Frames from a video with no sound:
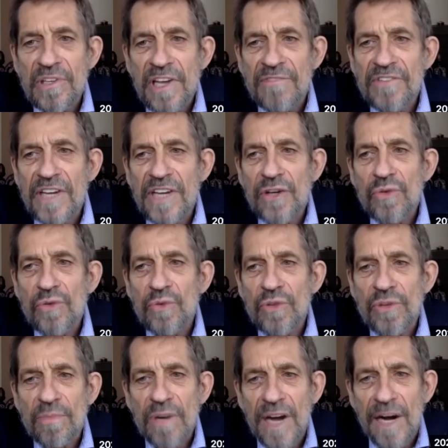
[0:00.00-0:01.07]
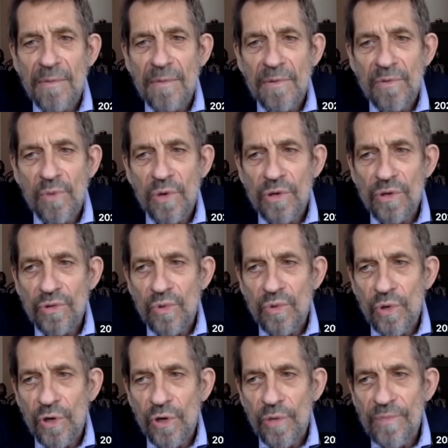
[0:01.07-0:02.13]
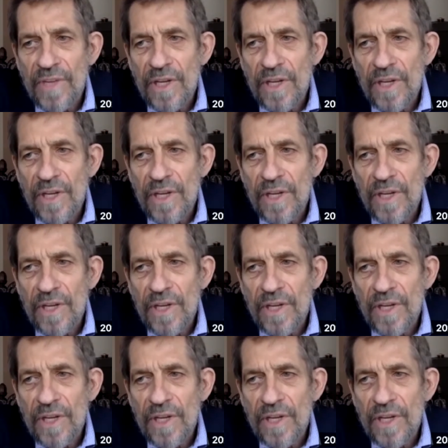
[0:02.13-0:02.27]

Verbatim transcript: have dealt with the problem of world order,